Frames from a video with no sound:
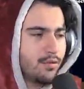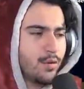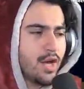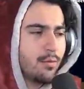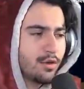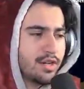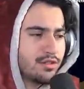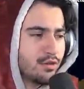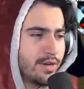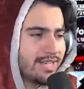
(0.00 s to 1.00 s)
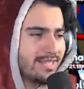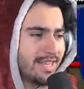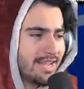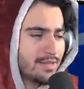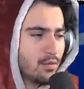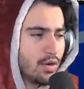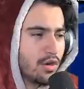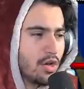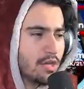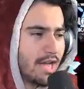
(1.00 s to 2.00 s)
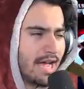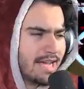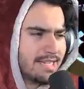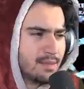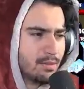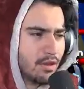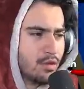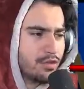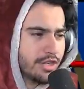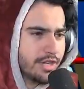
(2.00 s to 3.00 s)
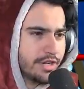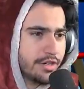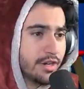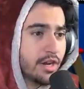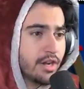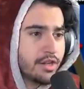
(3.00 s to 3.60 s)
But if we upgrade to his next one called Explosion here,